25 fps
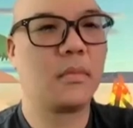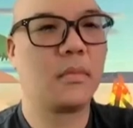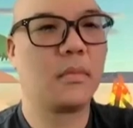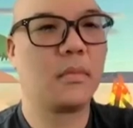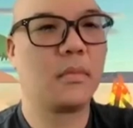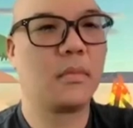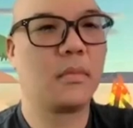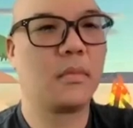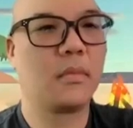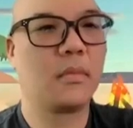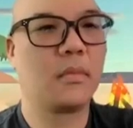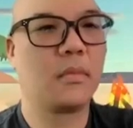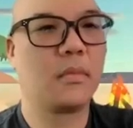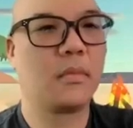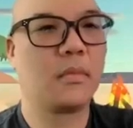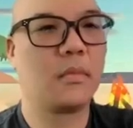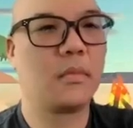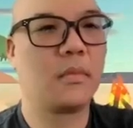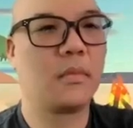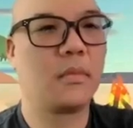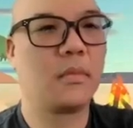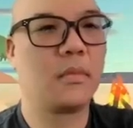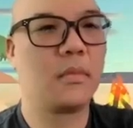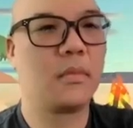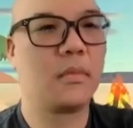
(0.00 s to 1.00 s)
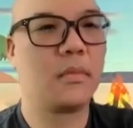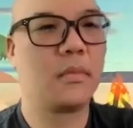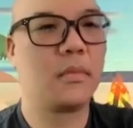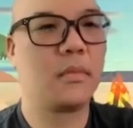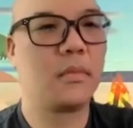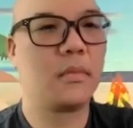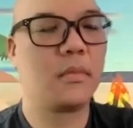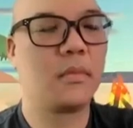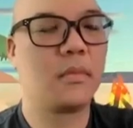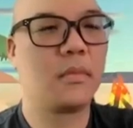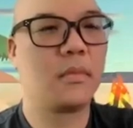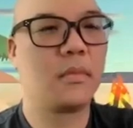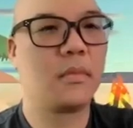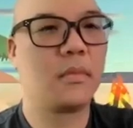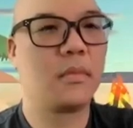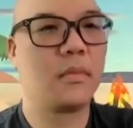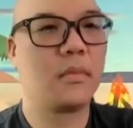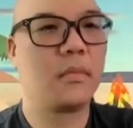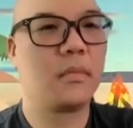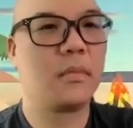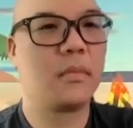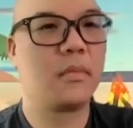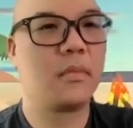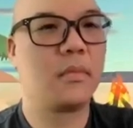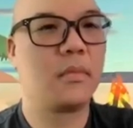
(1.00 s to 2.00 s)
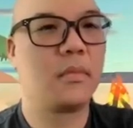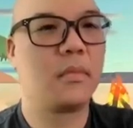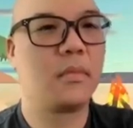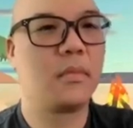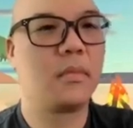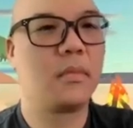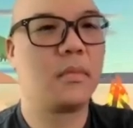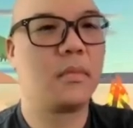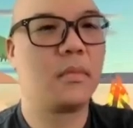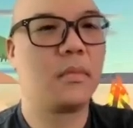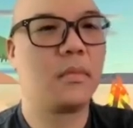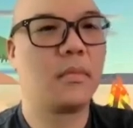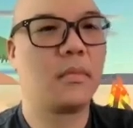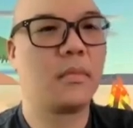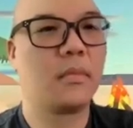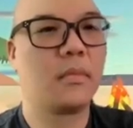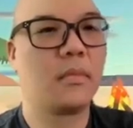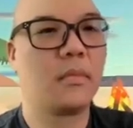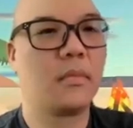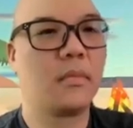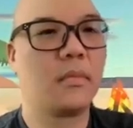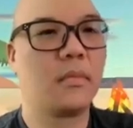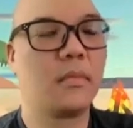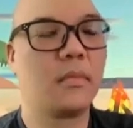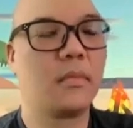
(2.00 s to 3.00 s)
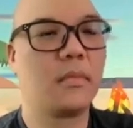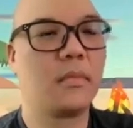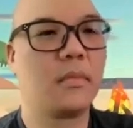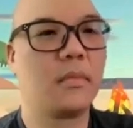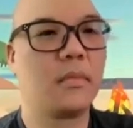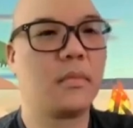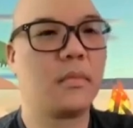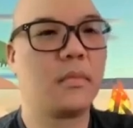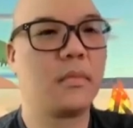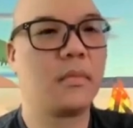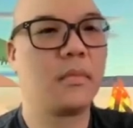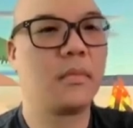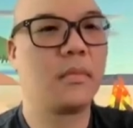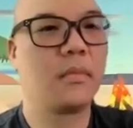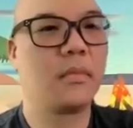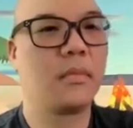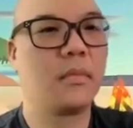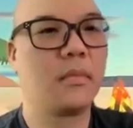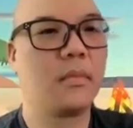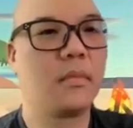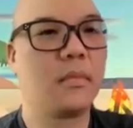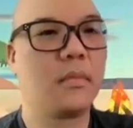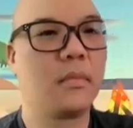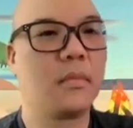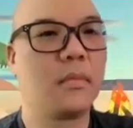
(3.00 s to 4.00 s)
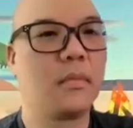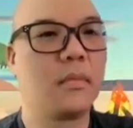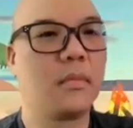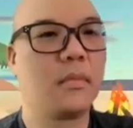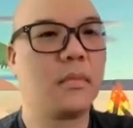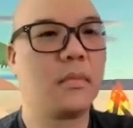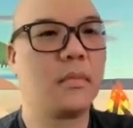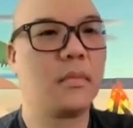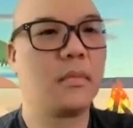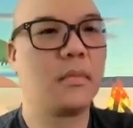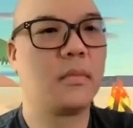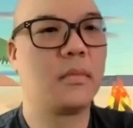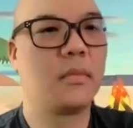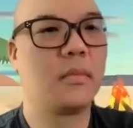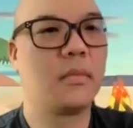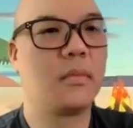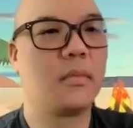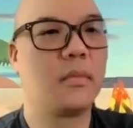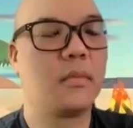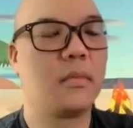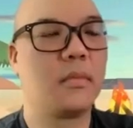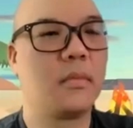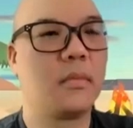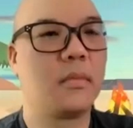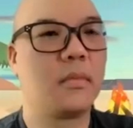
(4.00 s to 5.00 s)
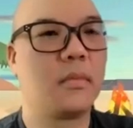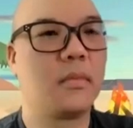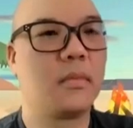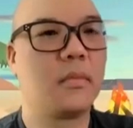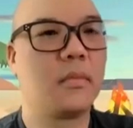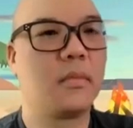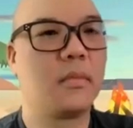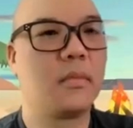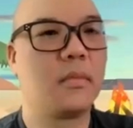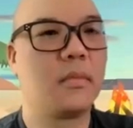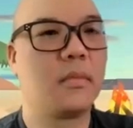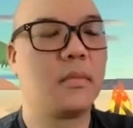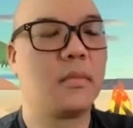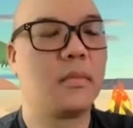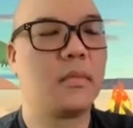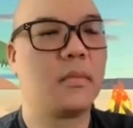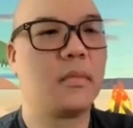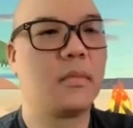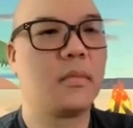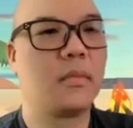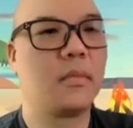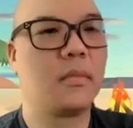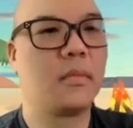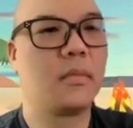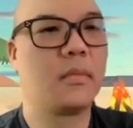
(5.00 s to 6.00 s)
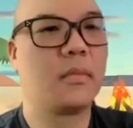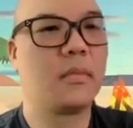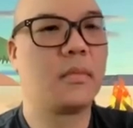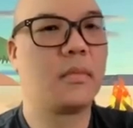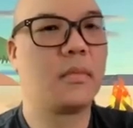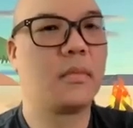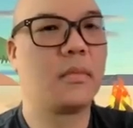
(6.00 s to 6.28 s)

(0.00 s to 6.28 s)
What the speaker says: (not speaking)